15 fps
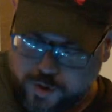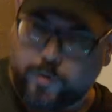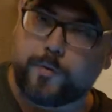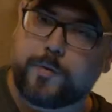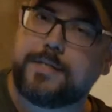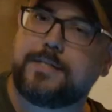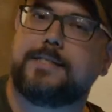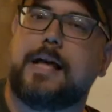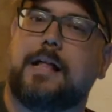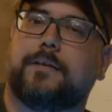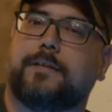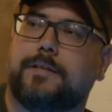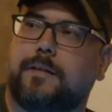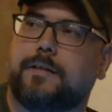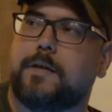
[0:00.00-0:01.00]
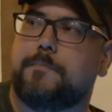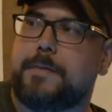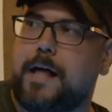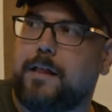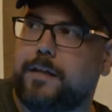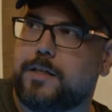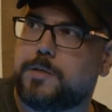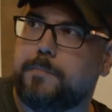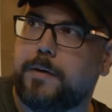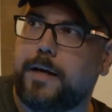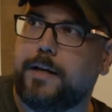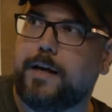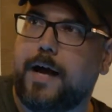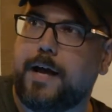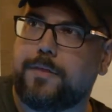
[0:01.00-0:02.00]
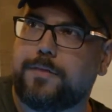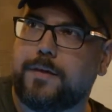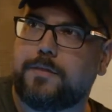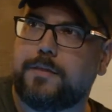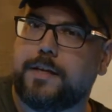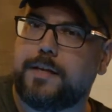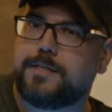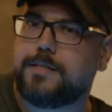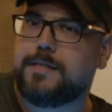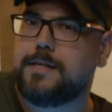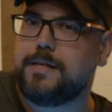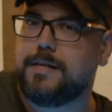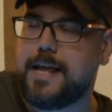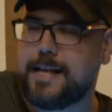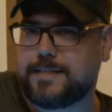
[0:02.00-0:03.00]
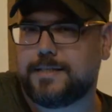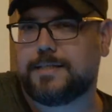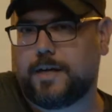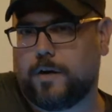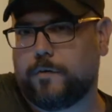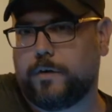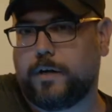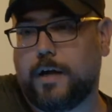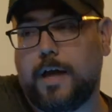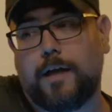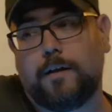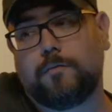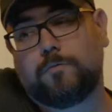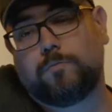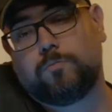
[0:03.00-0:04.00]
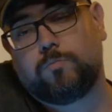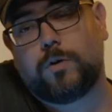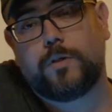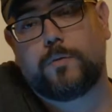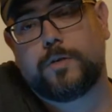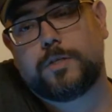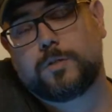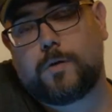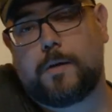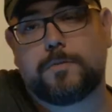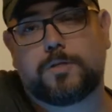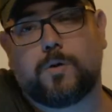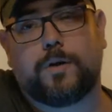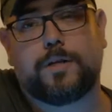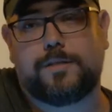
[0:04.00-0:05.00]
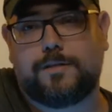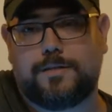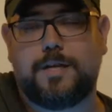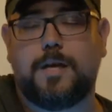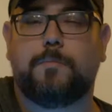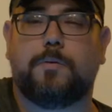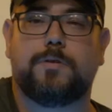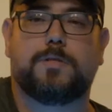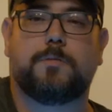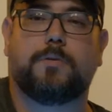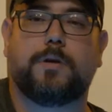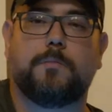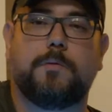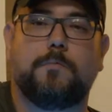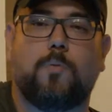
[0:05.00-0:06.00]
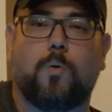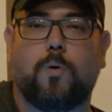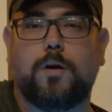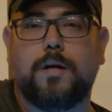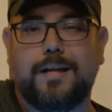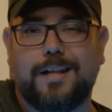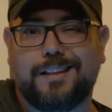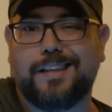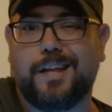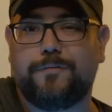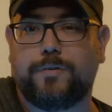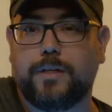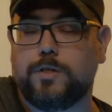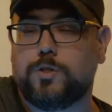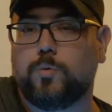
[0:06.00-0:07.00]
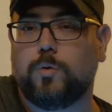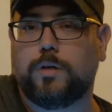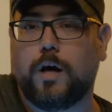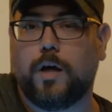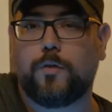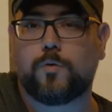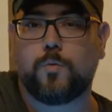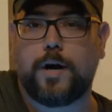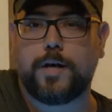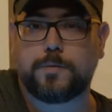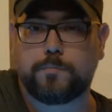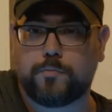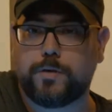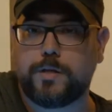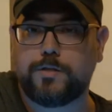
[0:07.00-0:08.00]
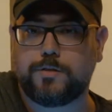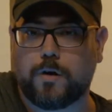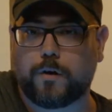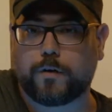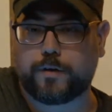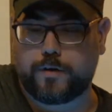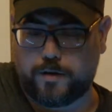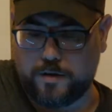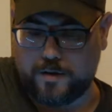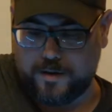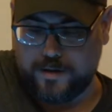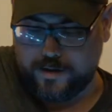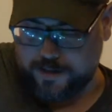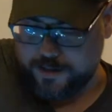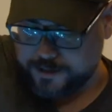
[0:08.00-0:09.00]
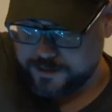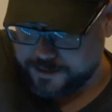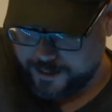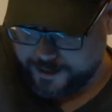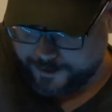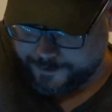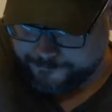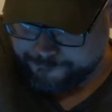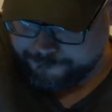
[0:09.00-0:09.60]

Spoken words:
there is a delicate balance, but I think that it's necessary. And one of the reasons why Muskoka is at the table is to bring a bit more levity to an otherwise pretty dark setting.